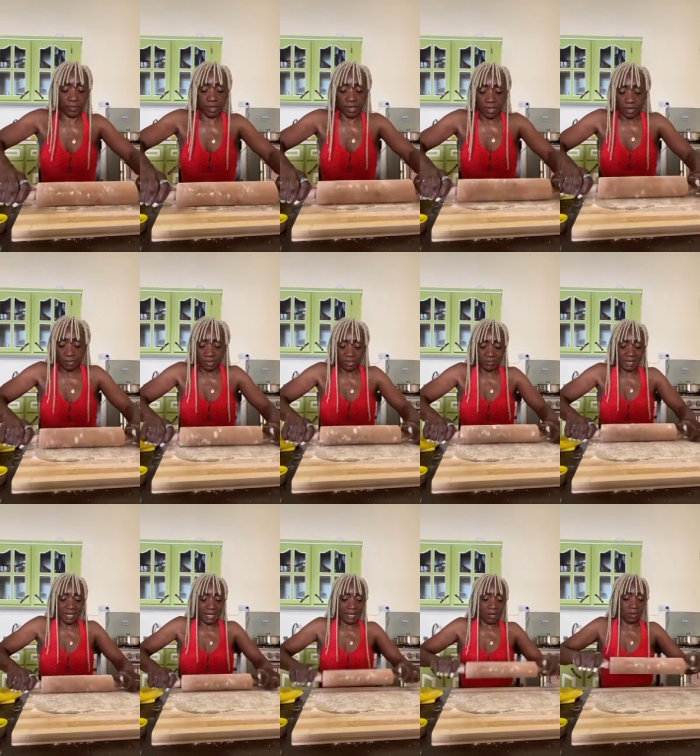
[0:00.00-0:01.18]
I don't know
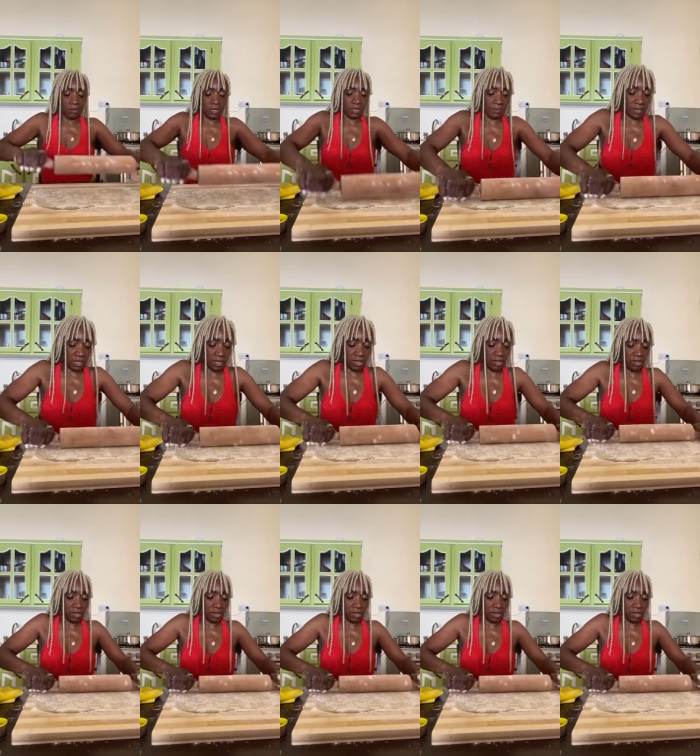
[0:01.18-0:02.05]
what that is. Gums are